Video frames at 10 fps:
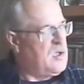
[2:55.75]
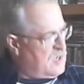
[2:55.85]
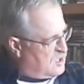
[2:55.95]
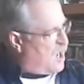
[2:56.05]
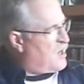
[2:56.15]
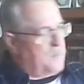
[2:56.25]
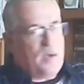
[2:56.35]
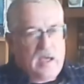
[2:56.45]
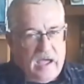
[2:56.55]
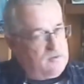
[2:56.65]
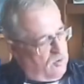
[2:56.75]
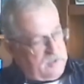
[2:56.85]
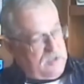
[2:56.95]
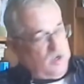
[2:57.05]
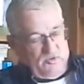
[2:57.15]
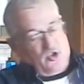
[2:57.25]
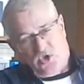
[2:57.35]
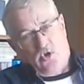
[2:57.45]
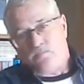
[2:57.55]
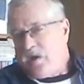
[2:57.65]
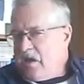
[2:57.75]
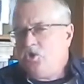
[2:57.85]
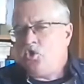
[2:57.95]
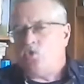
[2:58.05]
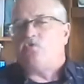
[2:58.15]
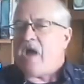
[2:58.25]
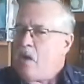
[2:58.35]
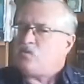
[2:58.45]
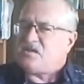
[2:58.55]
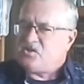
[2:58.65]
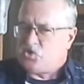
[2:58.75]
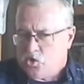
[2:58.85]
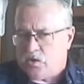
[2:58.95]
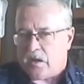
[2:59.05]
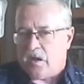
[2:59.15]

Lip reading: And he got up. And they're shooting, but he knew that was his duty.